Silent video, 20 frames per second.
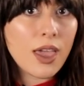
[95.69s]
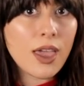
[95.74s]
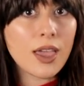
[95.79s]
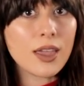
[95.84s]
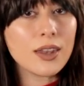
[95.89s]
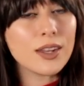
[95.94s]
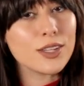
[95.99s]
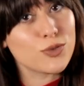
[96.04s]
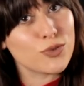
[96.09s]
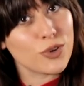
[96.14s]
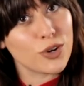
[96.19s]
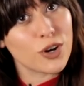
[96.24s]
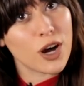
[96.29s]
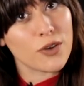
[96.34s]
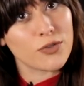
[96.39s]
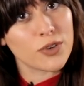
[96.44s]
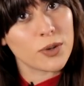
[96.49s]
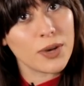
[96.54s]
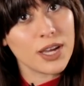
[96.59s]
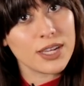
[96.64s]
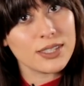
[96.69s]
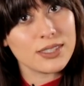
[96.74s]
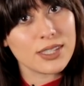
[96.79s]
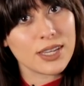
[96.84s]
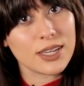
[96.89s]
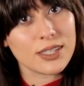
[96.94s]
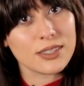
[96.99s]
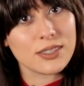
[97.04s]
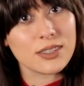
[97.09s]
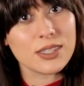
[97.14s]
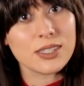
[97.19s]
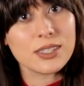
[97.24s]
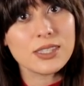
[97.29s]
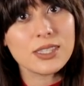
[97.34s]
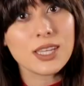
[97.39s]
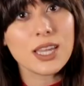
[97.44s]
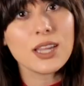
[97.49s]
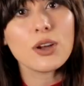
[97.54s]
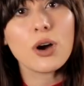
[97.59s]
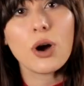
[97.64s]
And as Rogoff reminds us, the
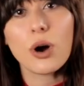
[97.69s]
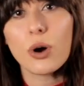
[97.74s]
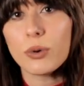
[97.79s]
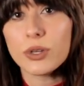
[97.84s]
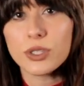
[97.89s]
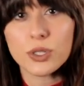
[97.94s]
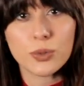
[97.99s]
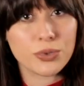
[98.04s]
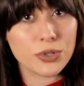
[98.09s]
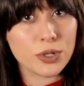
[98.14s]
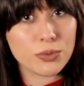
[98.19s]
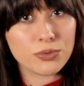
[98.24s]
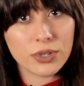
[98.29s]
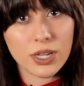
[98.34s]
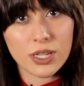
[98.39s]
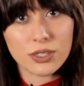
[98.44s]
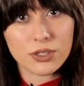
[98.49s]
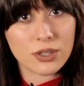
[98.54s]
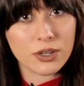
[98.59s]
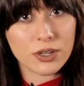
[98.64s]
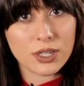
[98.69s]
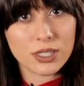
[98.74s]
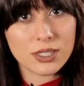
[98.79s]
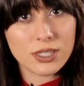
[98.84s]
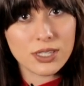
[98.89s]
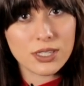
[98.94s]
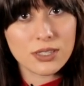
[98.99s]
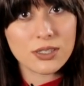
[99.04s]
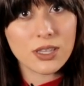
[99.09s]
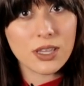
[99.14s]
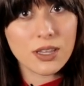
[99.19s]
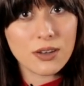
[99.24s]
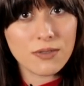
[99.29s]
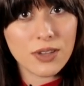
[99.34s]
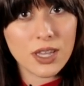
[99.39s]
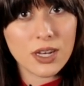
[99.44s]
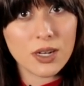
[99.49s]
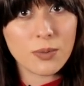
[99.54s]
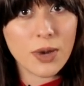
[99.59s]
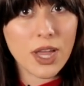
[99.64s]
state always appropriates currencies
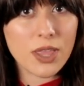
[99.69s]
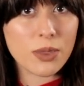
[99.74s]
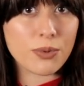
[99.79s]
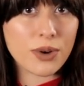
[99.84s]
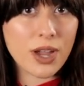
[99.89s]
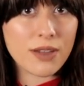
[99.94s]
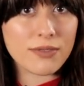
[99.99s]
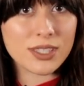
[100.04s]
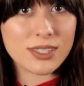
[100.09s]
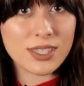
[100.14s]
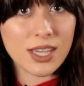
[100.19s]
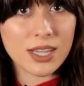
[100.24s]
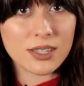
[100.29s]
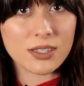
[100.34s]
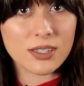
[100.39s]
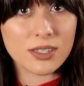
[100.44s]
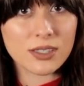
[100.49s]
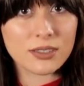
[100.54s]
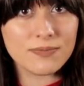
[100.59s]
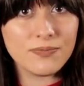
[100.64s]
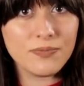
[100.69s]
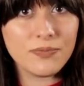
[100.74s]
innovated by the private sector.